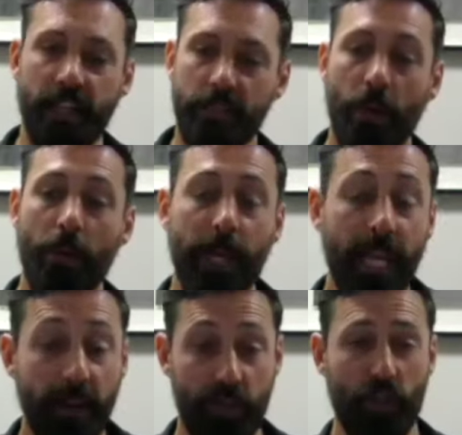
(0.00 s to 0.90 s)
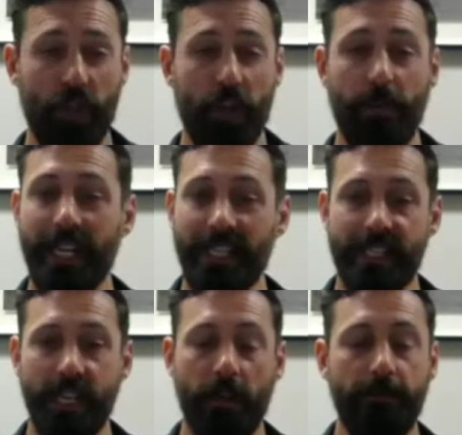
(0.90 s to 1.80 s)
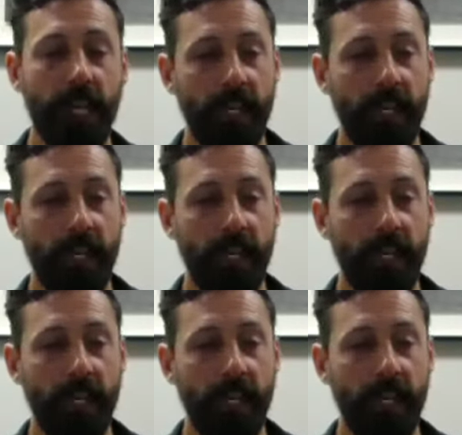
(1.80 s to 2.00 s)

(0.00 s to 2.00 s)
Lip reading: That's why when we have sugar by itself,